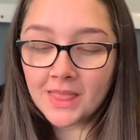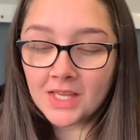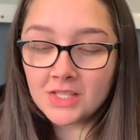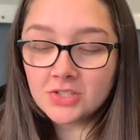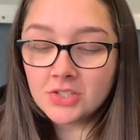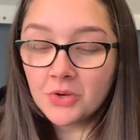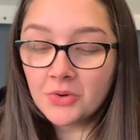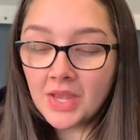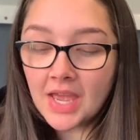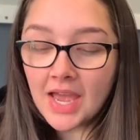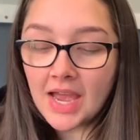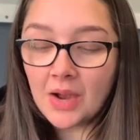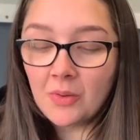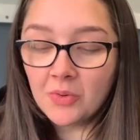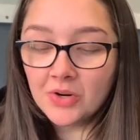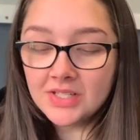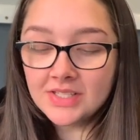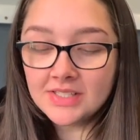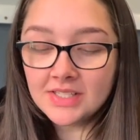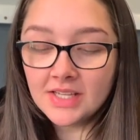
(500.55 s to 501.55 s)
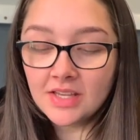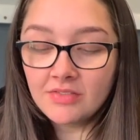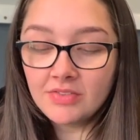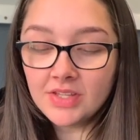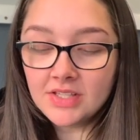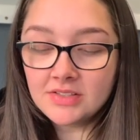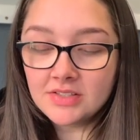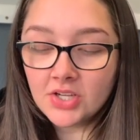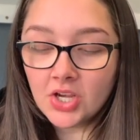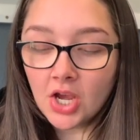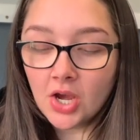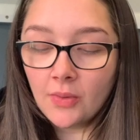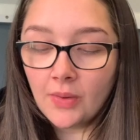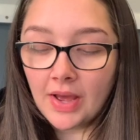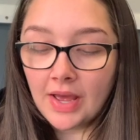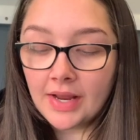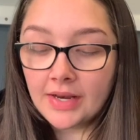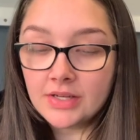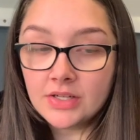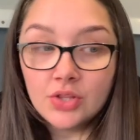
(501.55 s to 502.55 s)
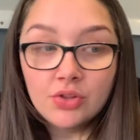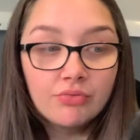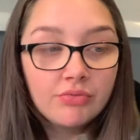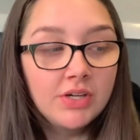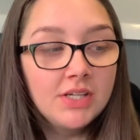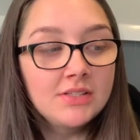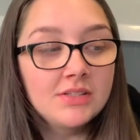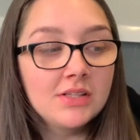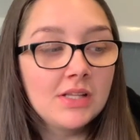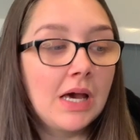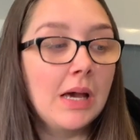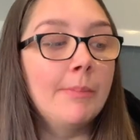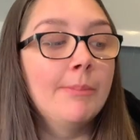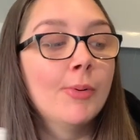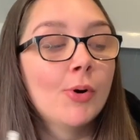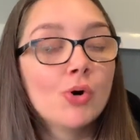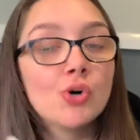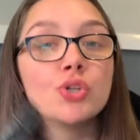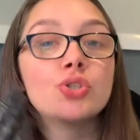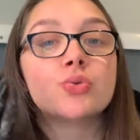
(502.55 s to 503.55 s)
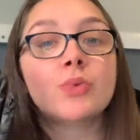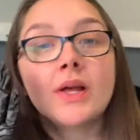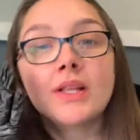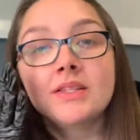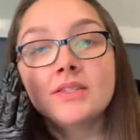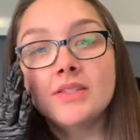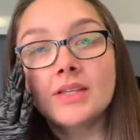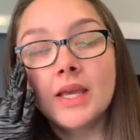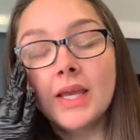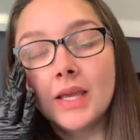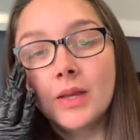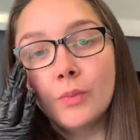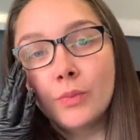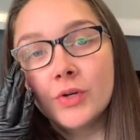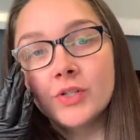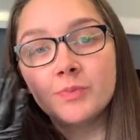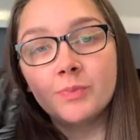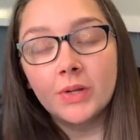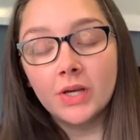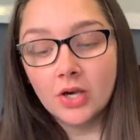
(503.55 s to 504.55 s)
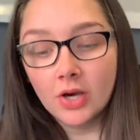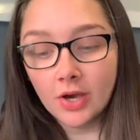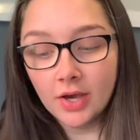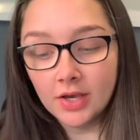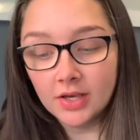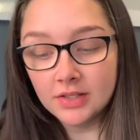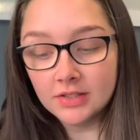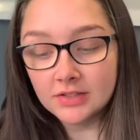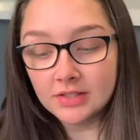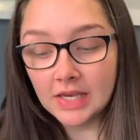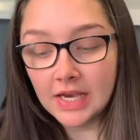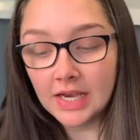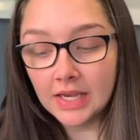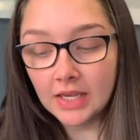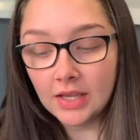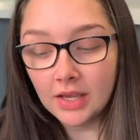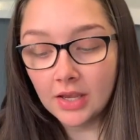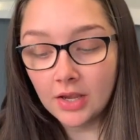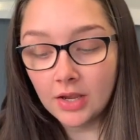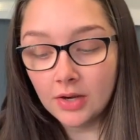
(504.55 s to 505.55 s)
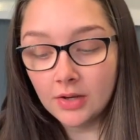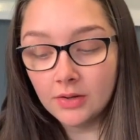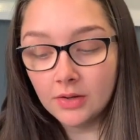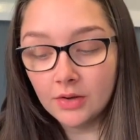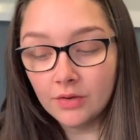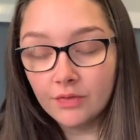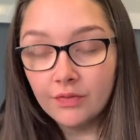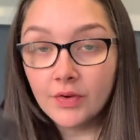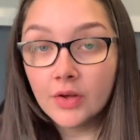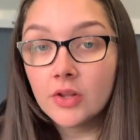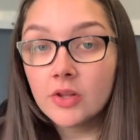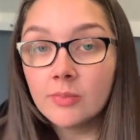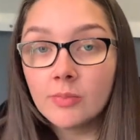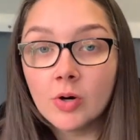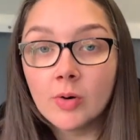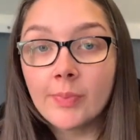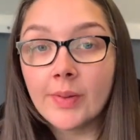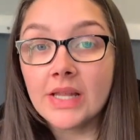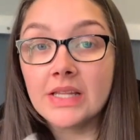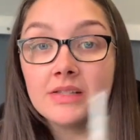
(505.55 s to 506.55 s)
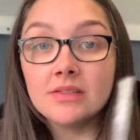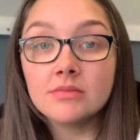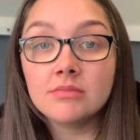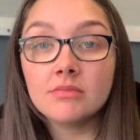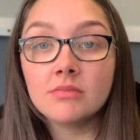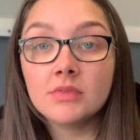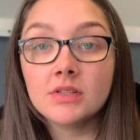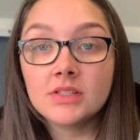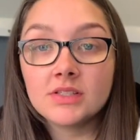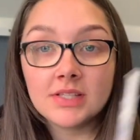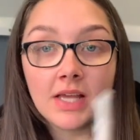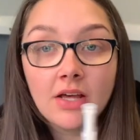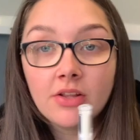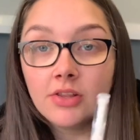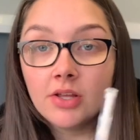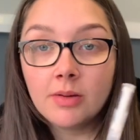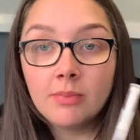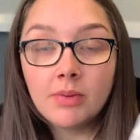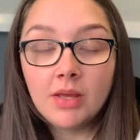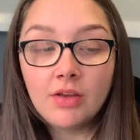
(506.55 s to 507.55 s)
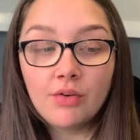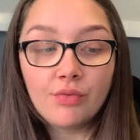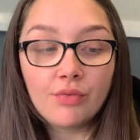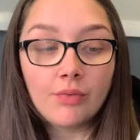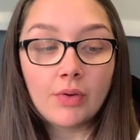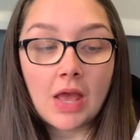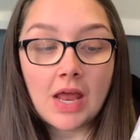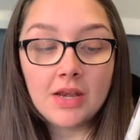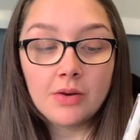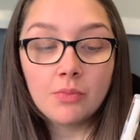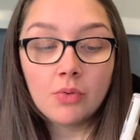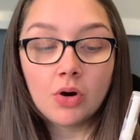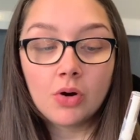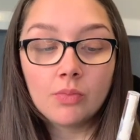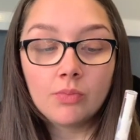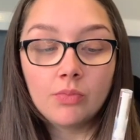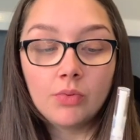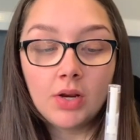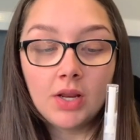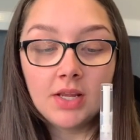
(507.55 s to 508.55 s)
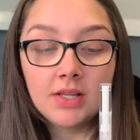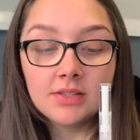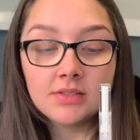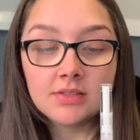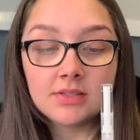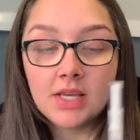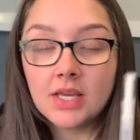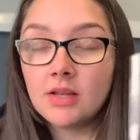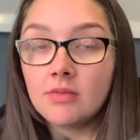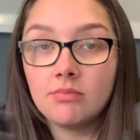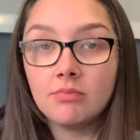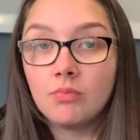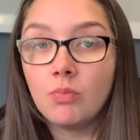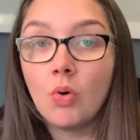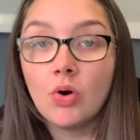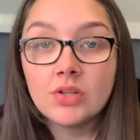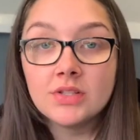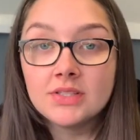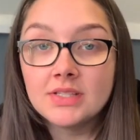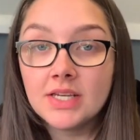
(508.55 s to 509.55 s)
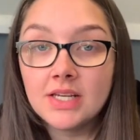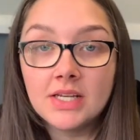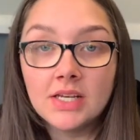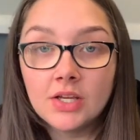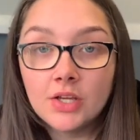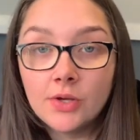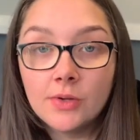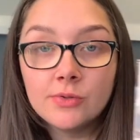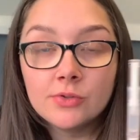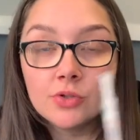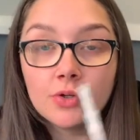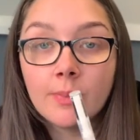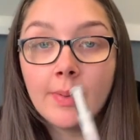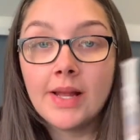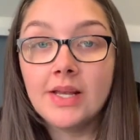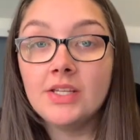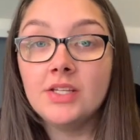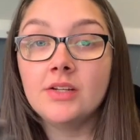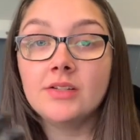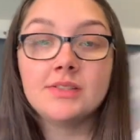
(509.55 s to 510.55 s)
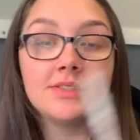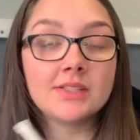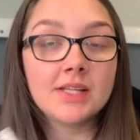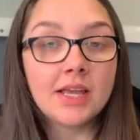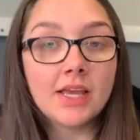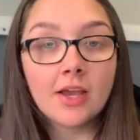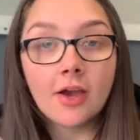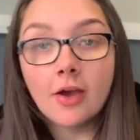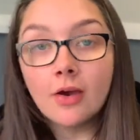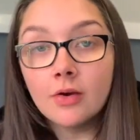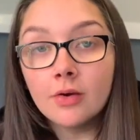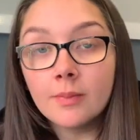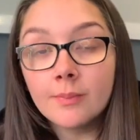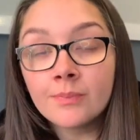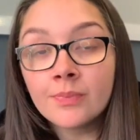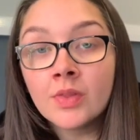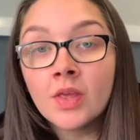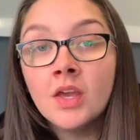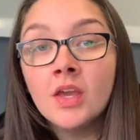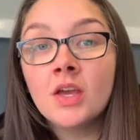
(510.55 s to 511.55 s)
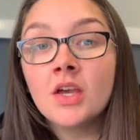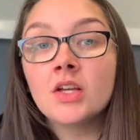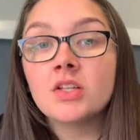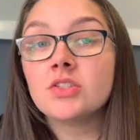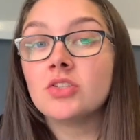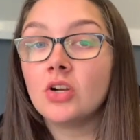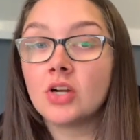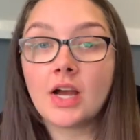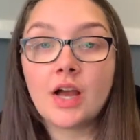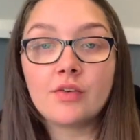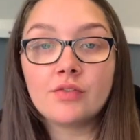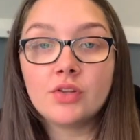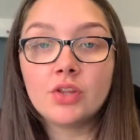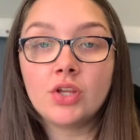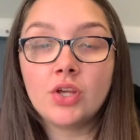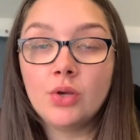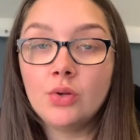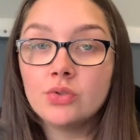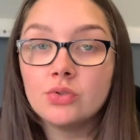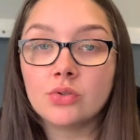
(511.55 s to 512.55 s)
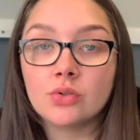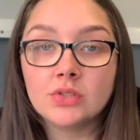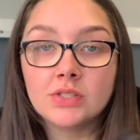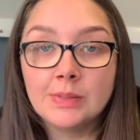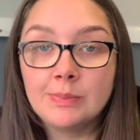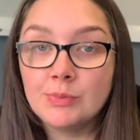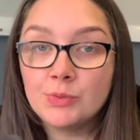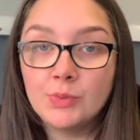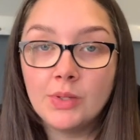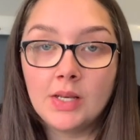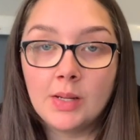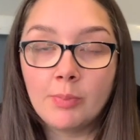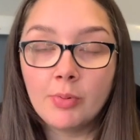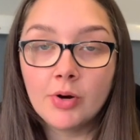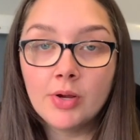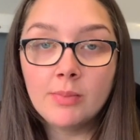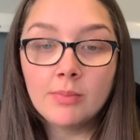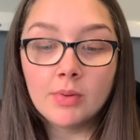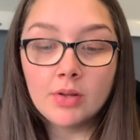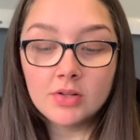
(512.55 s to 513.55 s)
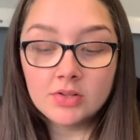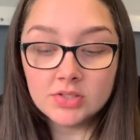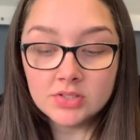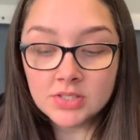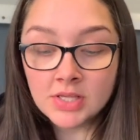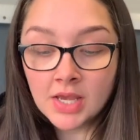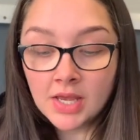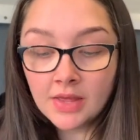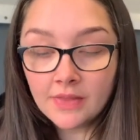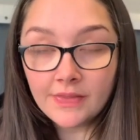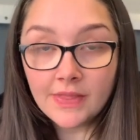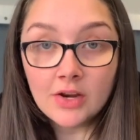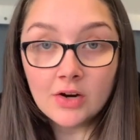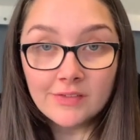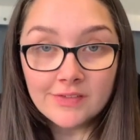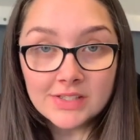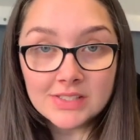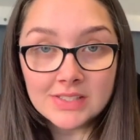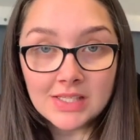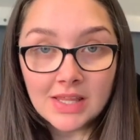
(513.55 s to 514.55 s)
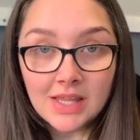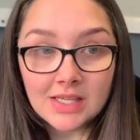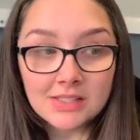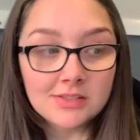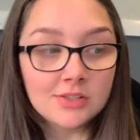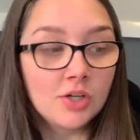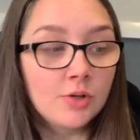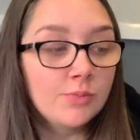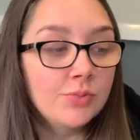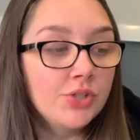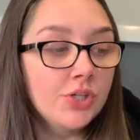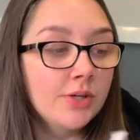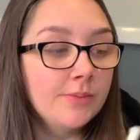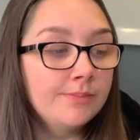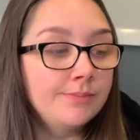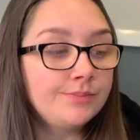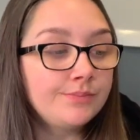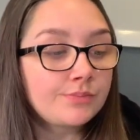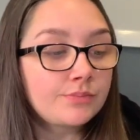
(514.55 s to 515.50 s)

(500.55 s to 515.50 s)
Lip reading: So yeah, I wanted to give these a go and the reason that I bought 20 was because I can fill them up and sell them if anyone is wanting a cuticle pen you need to take home to look after the cuticles in between appointments, then obviously that's an option.